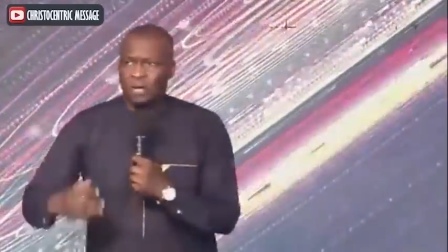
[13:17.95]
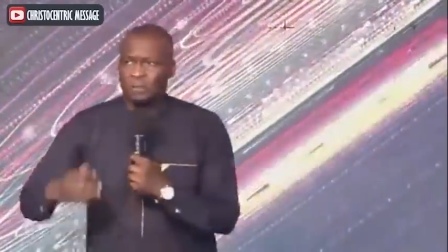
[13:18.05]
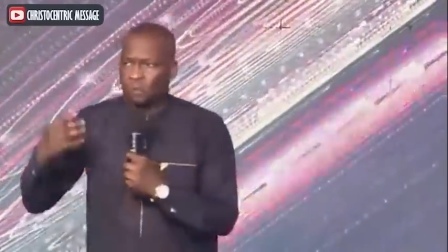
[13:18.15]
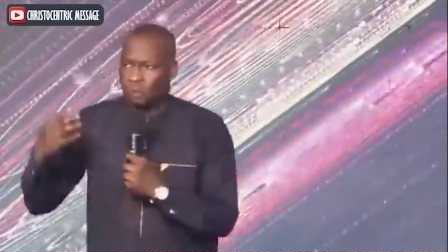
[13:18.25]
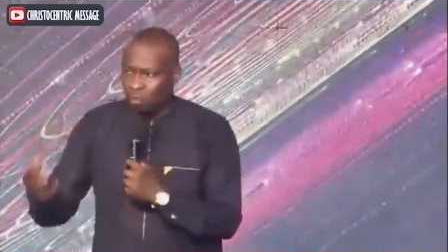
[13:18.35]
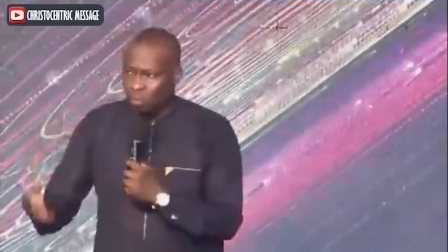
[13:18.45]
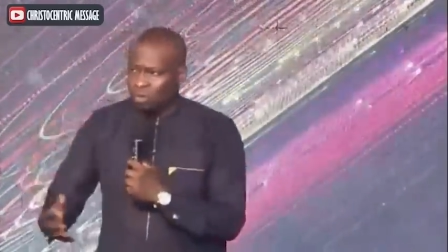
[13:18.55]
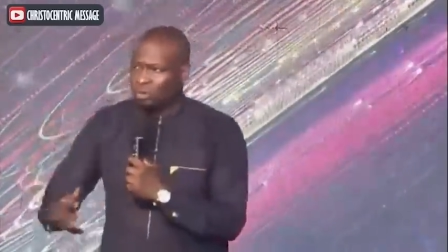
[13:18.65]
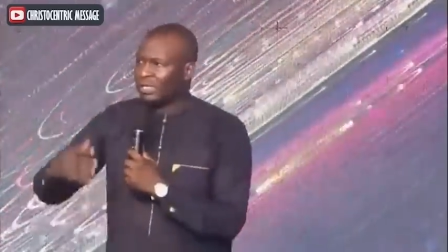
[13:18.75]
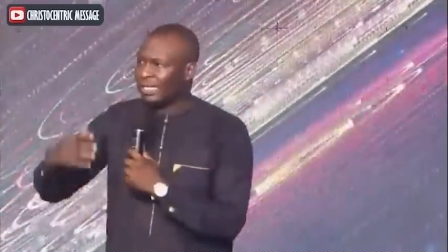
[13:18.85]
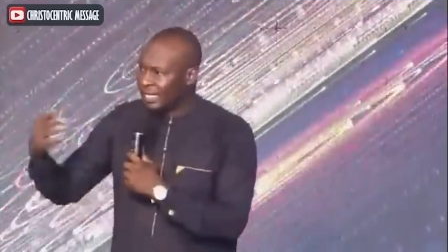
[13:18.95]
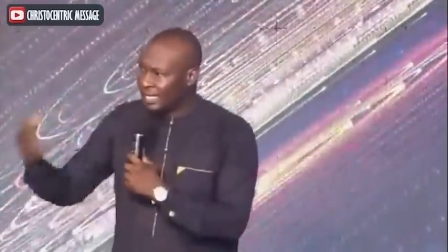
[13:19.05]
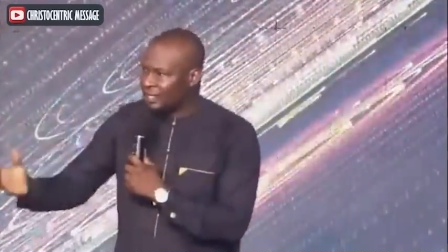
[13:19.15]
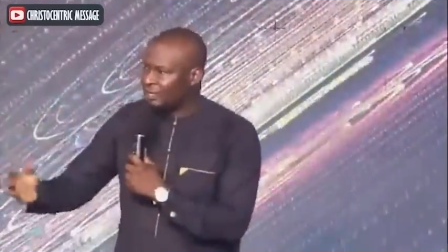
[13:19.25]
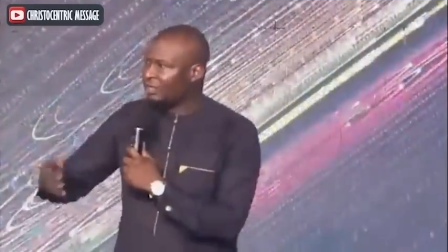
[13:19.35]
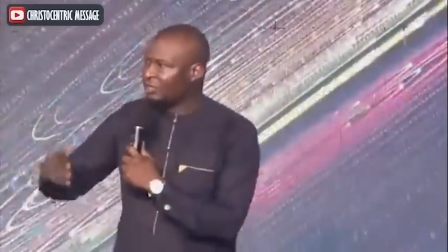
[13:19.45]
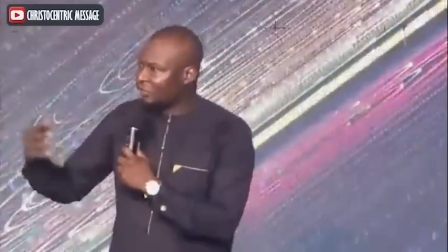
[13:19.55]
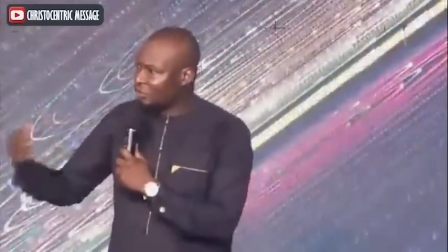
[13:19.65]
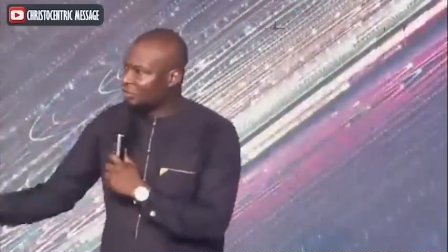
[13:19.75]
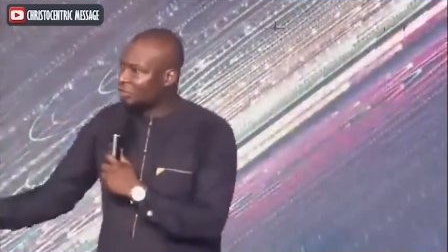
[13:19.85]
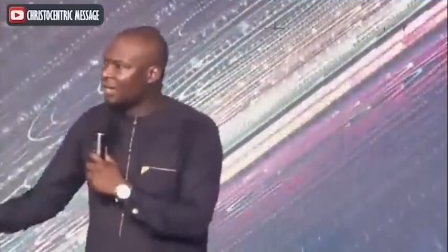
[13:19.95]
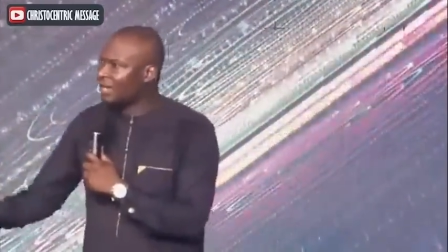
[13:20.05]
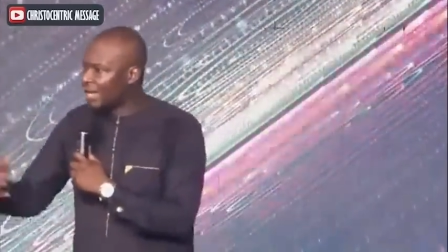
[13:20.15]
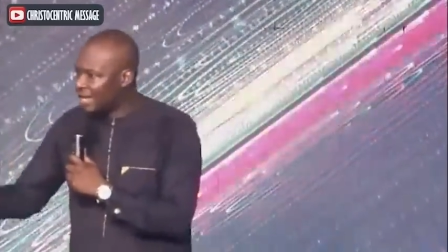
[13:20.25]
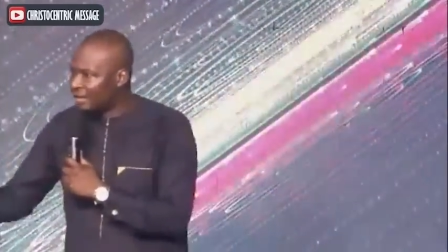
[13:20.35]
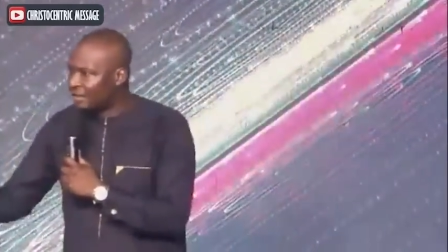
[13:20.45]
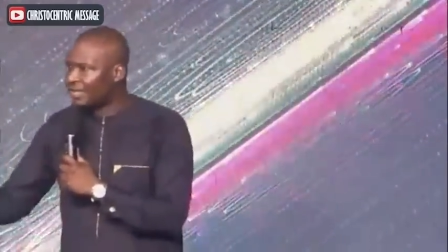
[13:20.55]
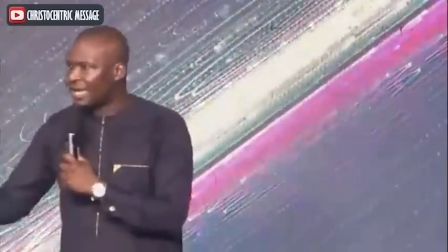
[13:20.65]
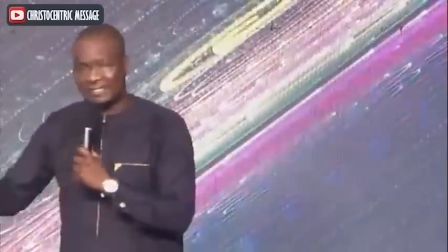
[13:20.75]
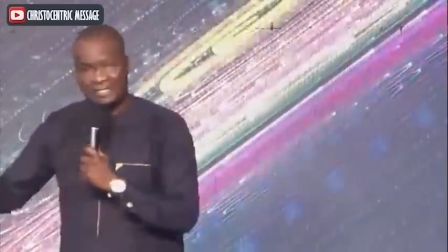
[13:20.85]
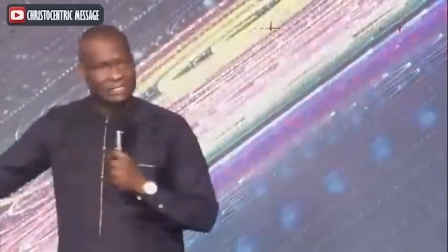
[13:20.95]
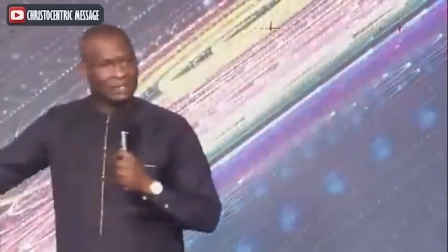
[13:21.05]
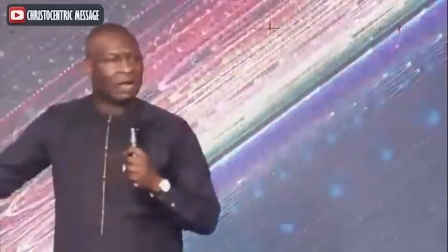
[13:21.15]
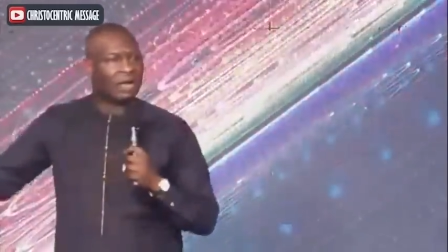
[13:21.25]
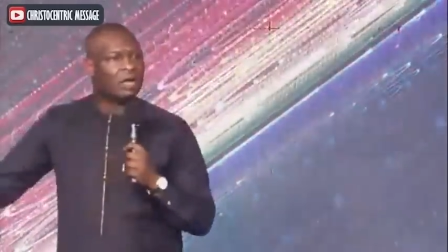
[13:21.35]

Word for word: promotion, increase, children, health, etc.